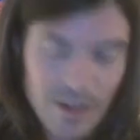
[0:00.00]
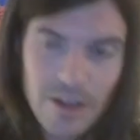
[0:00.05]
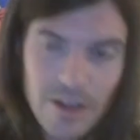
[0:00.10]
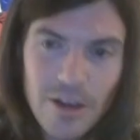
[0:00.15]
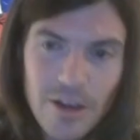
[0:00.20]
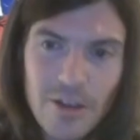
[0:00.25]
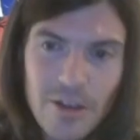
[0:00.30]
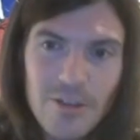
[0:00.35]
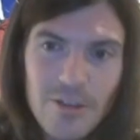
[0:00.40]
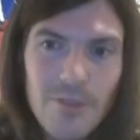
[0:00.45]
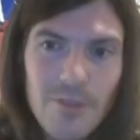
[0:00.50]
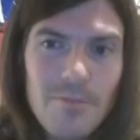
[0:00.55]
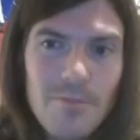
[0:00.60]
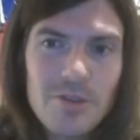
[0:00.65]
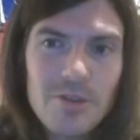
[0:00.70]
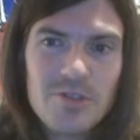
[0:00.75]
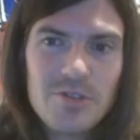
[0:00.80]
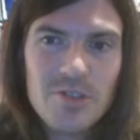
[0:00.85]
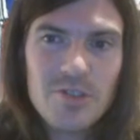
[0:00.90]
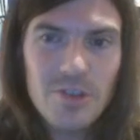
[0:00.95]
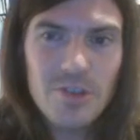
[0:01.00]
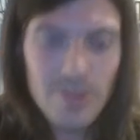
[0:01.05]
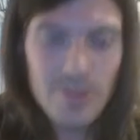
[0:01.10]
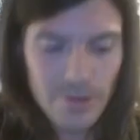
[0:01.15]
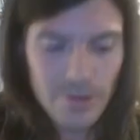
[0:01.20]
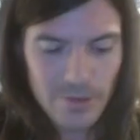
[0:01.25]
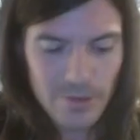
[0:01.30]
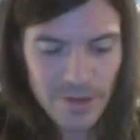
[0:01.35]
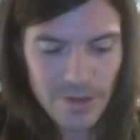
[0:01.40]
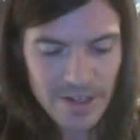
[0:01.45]
Number 2
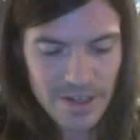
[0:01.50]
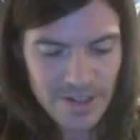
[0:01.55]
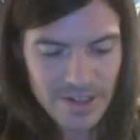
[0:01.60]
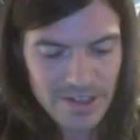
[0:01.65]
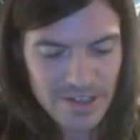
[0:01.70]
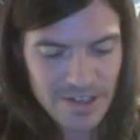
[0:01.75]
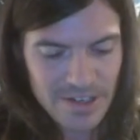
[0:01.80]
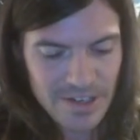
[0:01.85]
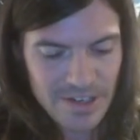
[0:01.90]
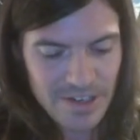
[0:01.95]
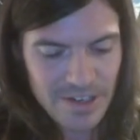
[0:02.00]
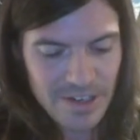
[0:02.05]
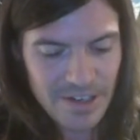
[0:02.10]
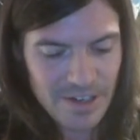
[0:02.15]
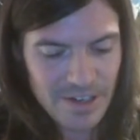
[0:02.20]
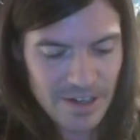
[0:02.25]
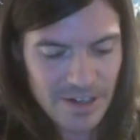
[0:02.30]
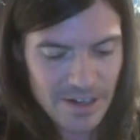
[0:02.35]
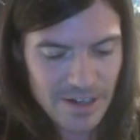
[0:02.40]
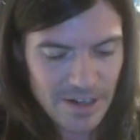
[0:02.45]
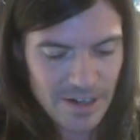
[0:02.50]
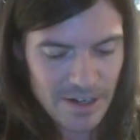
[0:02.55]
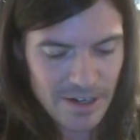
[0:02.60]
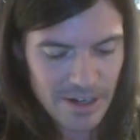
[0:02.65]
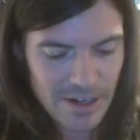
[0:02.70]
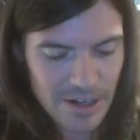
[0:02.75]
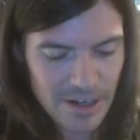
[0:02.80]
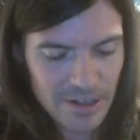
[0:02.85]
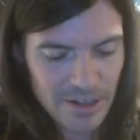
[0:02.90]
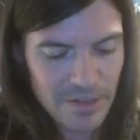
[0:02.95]
is
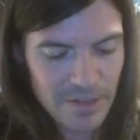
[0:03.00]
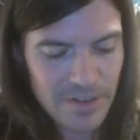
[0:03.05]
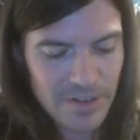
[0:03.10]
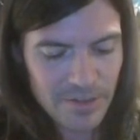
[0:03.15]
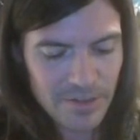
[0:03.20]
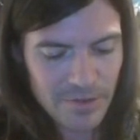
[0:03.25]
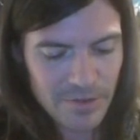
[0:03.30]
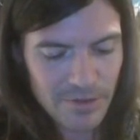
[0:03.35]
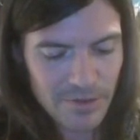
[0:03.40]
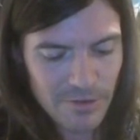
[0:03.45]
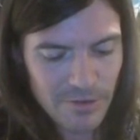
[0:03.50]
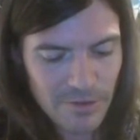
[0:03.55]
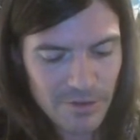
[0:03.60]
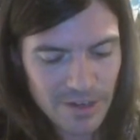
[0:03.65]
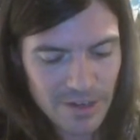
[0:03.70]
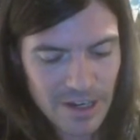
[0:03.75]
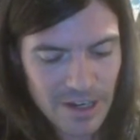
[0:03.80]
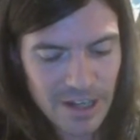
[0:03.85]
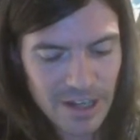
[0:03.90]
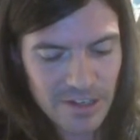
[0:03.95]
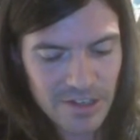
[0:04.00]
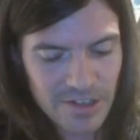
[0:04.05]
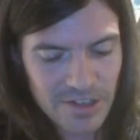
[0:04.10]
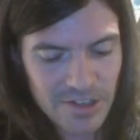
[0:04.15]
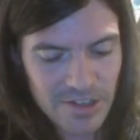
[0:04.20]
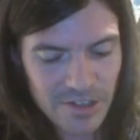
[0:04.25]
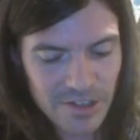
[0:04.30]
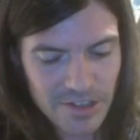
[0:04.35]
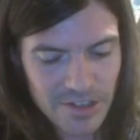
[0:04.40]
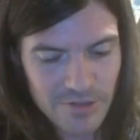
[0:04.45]
another Galaxy
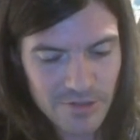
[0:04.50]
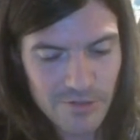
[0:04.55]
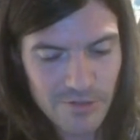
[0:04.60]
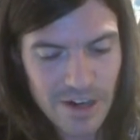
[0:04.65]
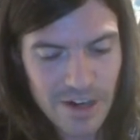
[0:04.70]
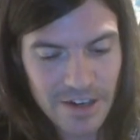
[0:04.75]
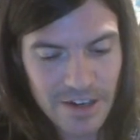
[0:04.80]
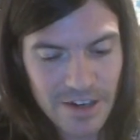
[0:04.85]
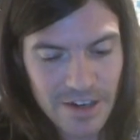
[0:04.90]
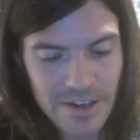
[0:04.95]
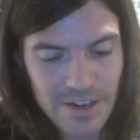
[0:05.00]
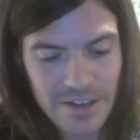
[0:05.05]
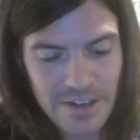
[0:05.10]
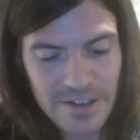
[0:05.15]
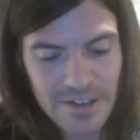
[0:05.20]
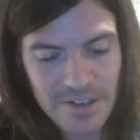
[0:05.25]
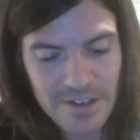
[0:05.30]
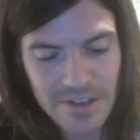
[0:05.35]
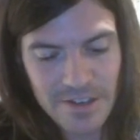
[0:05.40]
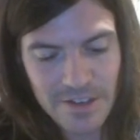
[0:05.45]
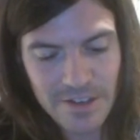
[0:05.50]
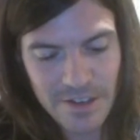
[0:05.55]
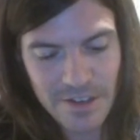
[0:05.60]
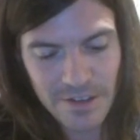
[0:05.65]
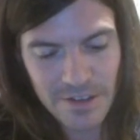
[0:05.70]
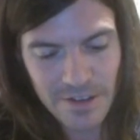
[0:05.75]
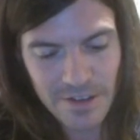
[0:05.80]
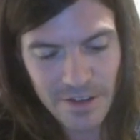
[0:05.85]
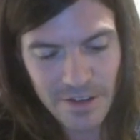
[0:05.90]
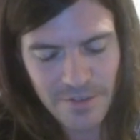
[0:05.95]
Eyes rank 8, and I
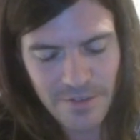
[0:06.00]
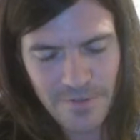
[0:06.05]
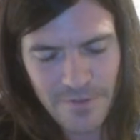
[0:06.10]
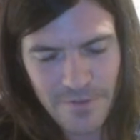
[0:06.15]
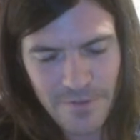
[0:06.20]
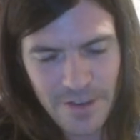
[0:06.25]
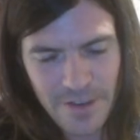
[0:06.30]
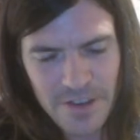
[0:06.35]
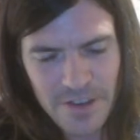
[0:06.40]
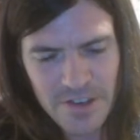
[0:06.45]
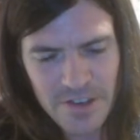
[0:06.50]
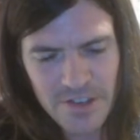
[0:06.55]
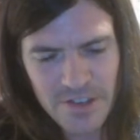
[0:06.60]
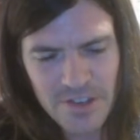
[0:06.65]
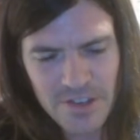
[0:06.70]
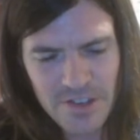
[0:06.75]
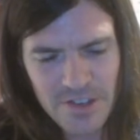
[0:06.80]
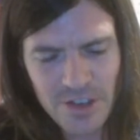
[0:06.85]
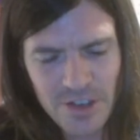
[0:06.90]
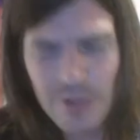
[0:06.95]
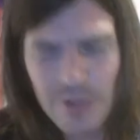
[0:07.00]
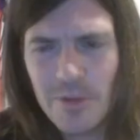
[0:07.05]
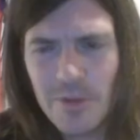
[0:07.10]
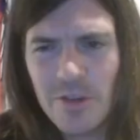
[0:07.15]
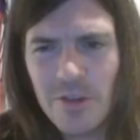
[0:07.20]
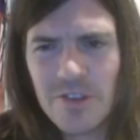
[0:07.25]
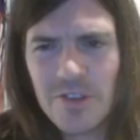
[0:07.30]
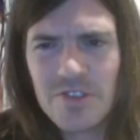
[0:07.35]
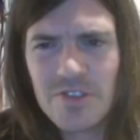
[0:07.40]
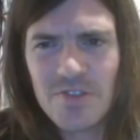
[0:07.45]
think it's
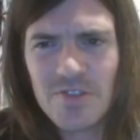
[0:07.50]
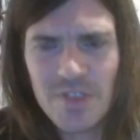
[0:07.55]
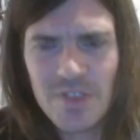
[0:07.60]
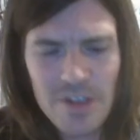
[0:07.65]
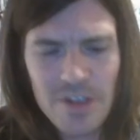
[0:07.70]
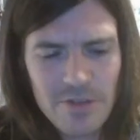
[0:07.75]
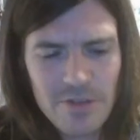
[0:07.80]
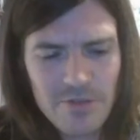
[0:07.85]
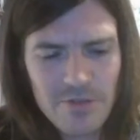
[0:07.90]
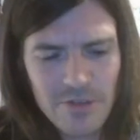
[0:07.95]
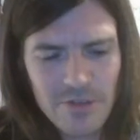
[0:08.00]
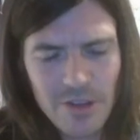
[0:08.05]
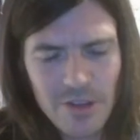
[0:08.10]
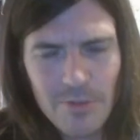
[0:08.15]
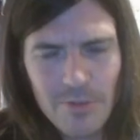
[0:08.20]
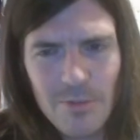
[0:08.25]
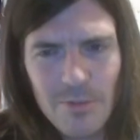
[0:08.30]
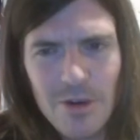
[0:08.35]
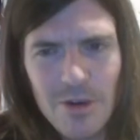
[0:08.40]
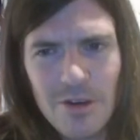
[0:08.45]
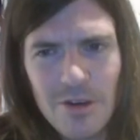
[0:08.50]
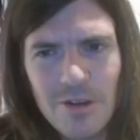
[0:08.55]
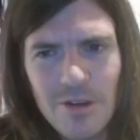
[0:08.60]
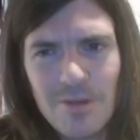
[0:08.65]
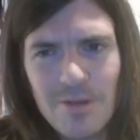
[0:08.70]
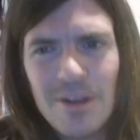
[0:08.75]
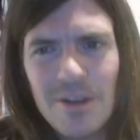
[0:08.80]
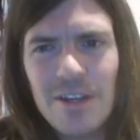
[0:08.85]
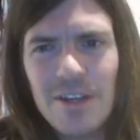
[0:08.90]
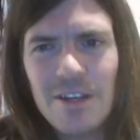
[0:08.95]
Cybernite's favourite number,
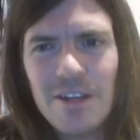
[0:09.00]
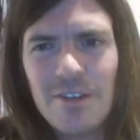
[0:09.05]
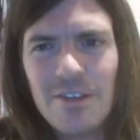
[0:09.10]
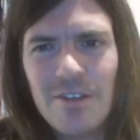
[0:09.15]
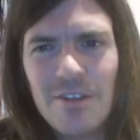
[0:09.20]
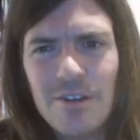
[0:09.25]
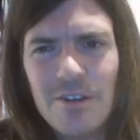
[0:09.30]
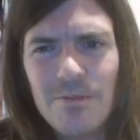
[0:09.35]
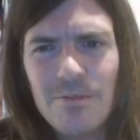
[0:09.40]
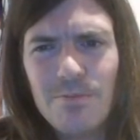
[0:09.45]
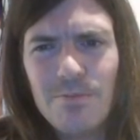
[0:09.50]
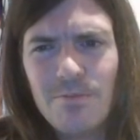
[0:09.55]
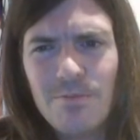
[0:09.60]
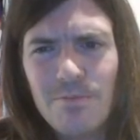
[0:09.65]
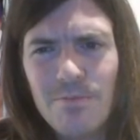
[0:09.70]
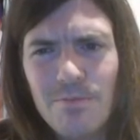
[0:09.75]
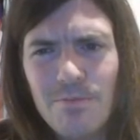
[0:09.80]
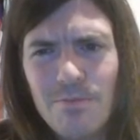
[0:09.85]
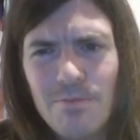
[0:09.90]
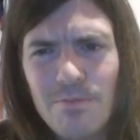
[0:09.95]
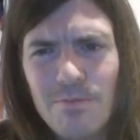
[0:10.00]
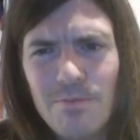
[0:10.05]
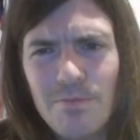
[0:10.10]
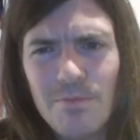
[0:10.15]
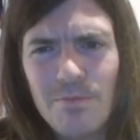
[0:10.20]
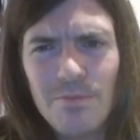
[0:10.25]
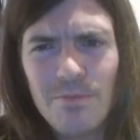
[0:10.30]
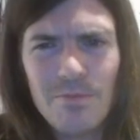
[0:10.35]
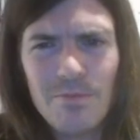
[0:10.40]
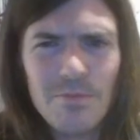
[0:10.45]
if I'm
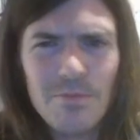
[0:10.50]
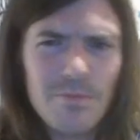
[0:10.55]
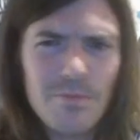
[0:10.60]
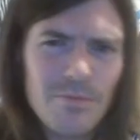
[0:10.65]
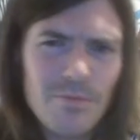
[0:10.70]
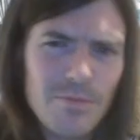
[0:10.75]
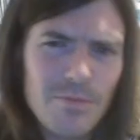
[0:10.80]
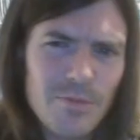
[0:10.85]
not